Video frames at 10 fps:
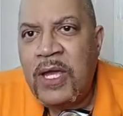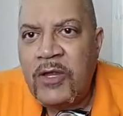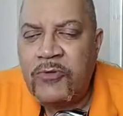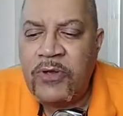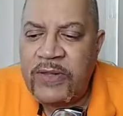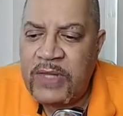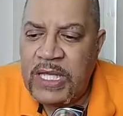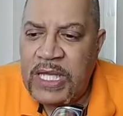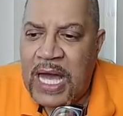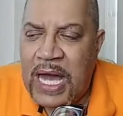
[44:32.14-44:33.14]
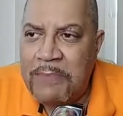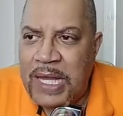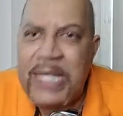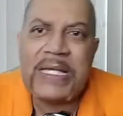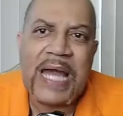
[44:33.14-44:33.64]
during the
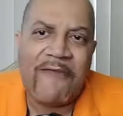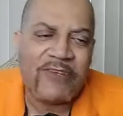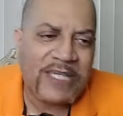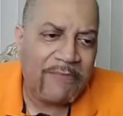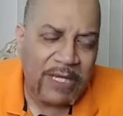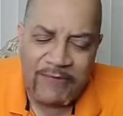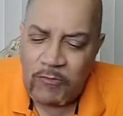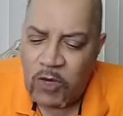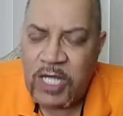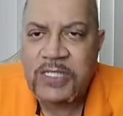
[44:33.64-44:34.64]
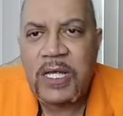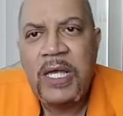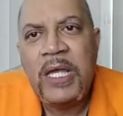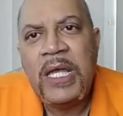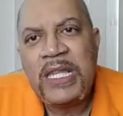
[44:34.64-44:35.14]
Malin Conference, I believe it was,
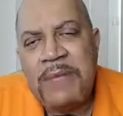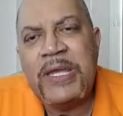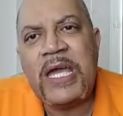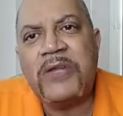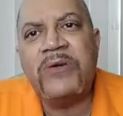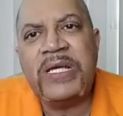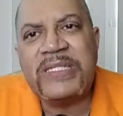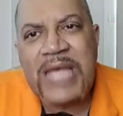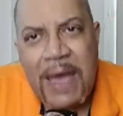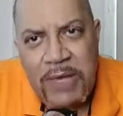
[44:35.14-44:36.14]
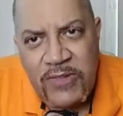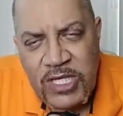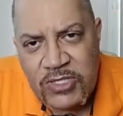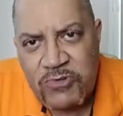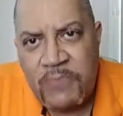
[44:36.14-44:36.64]
they begin to examine
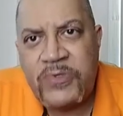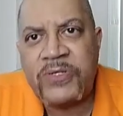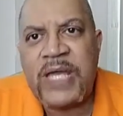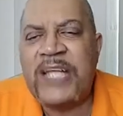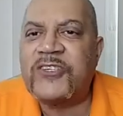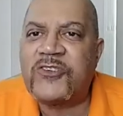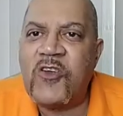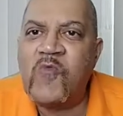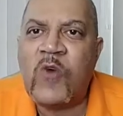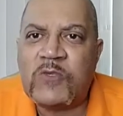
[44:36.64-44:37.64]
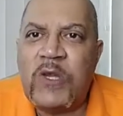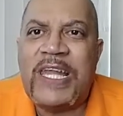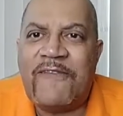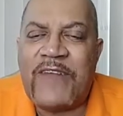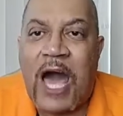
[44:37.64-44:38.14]
these scriptures, and certain ones were
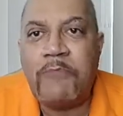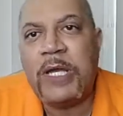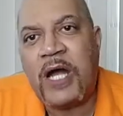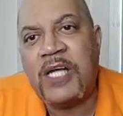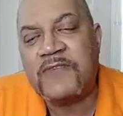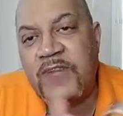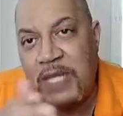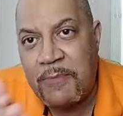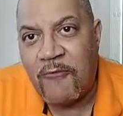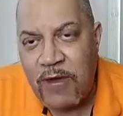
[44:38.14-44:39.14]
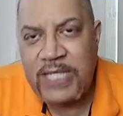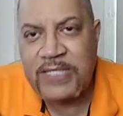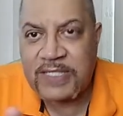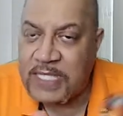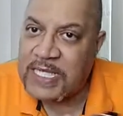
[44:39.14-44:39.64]
left out because of a number of
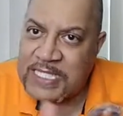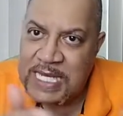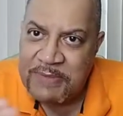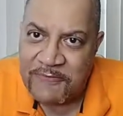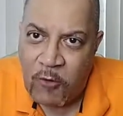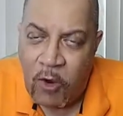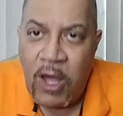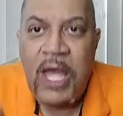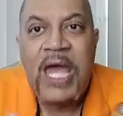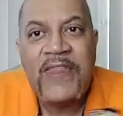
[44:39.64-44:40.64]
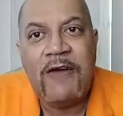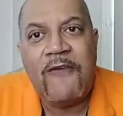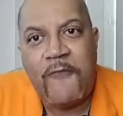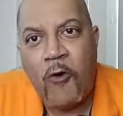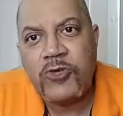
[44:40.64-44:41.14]
reasons. As I stated before, they were
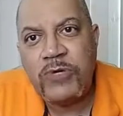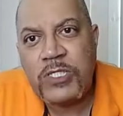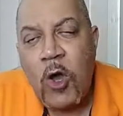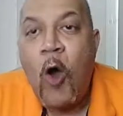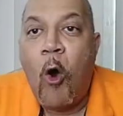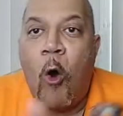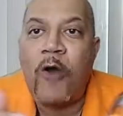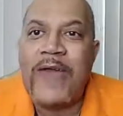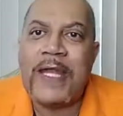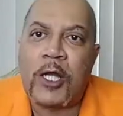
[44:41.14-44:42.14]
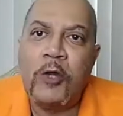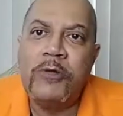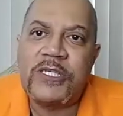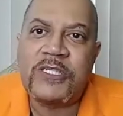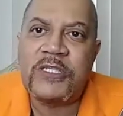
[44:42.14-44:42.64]
forgeries, or they
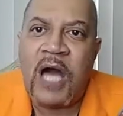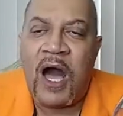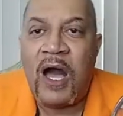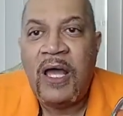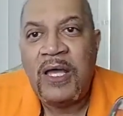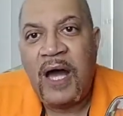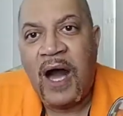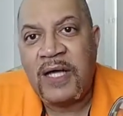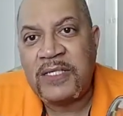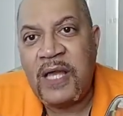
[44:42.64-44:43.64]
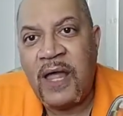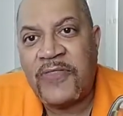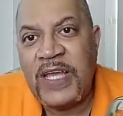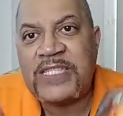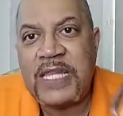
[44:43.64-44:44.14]
included
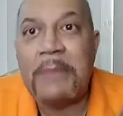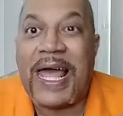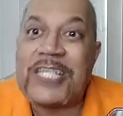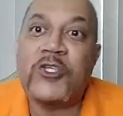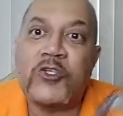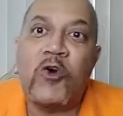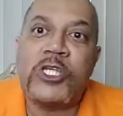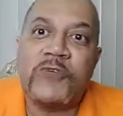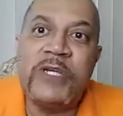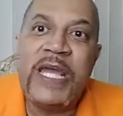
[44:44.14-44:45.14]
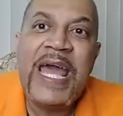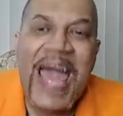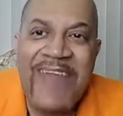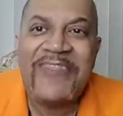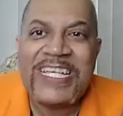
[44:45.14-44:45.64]
things in them like sorcery
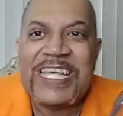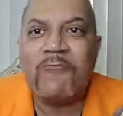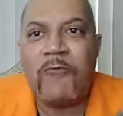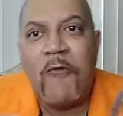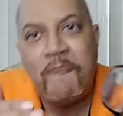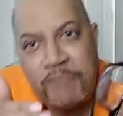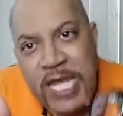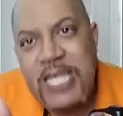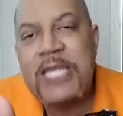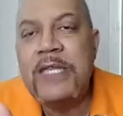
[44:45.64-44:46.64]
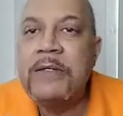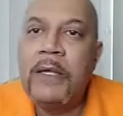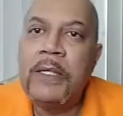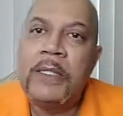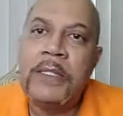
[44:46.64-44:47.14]
and things that were forbidden
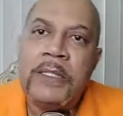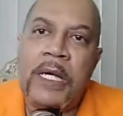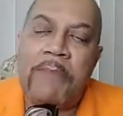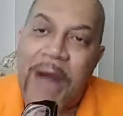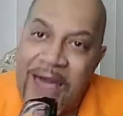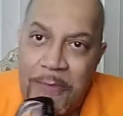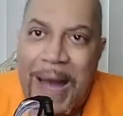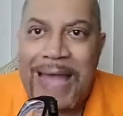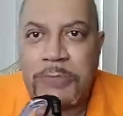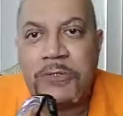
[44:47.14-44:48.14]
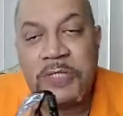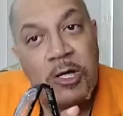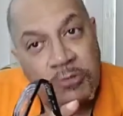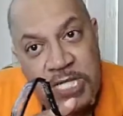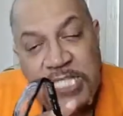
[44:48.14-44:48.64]
by the Bible, the
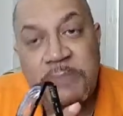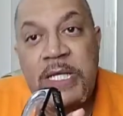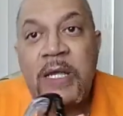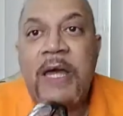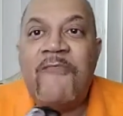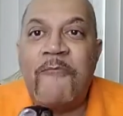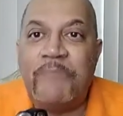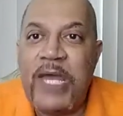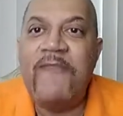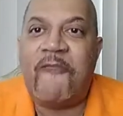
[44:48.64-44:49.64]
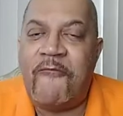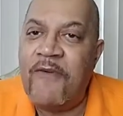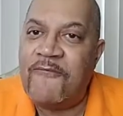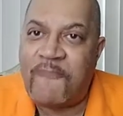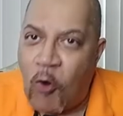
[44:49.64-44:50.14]
Old Testament, forbid
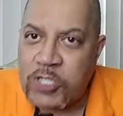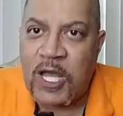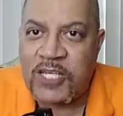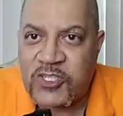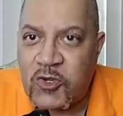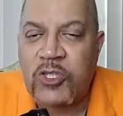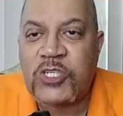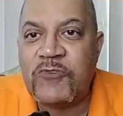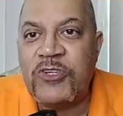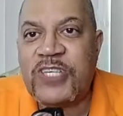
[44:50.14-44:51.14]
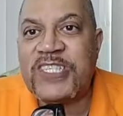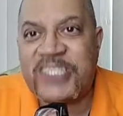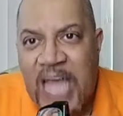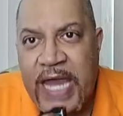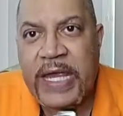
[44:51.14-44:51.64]
for sorcerers and
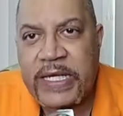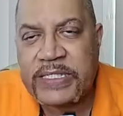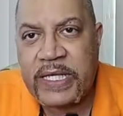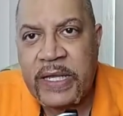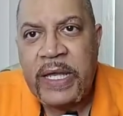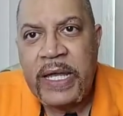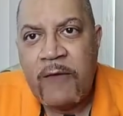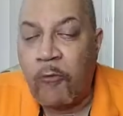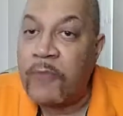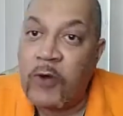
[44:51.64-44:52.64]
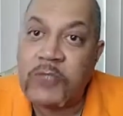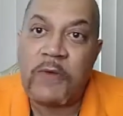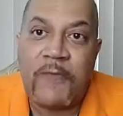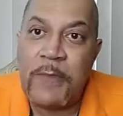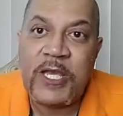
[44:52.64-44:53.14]
psychics and those
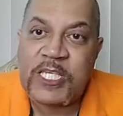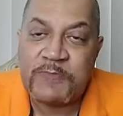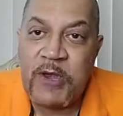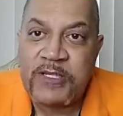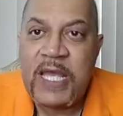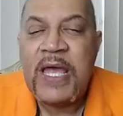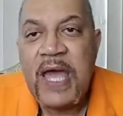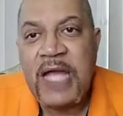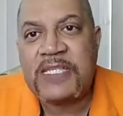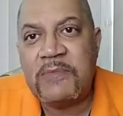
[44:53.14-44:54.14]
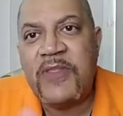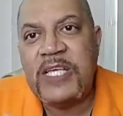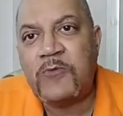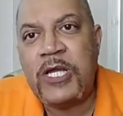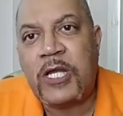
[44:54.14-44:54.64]
with familiar spirits, and some of these
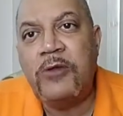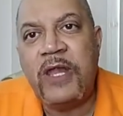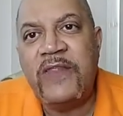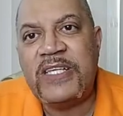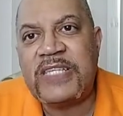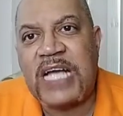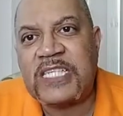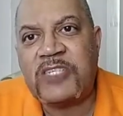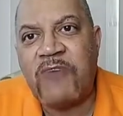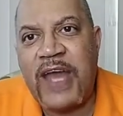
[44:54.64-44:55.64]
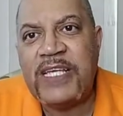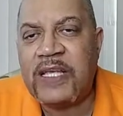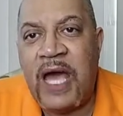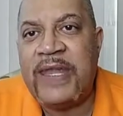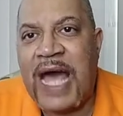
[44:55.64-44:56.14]
were included in these Gnostic
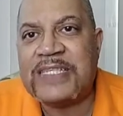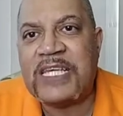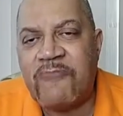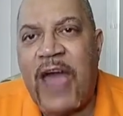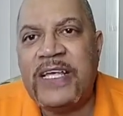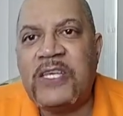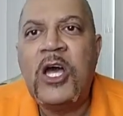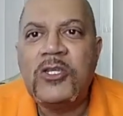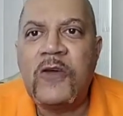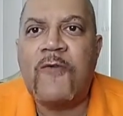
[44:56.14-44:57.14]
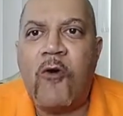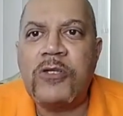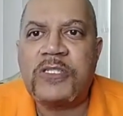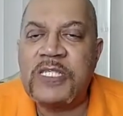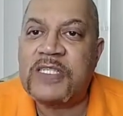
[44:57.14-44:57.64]
writings. So, of
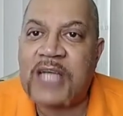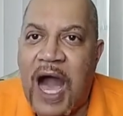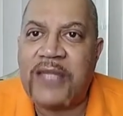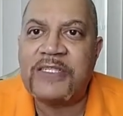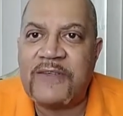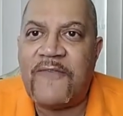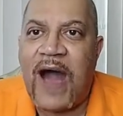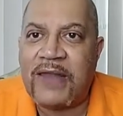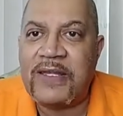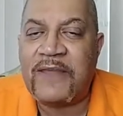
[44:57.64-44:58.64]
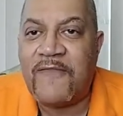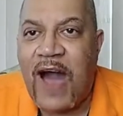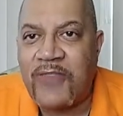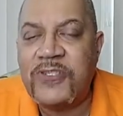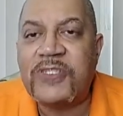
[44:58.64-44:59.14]
course, the scholars, the
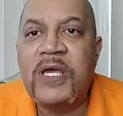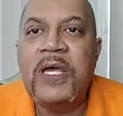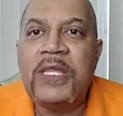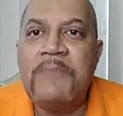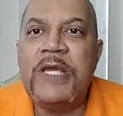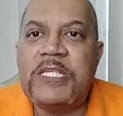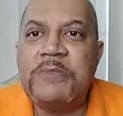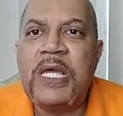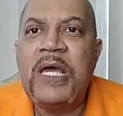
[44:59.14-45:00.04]
fathers, the bishops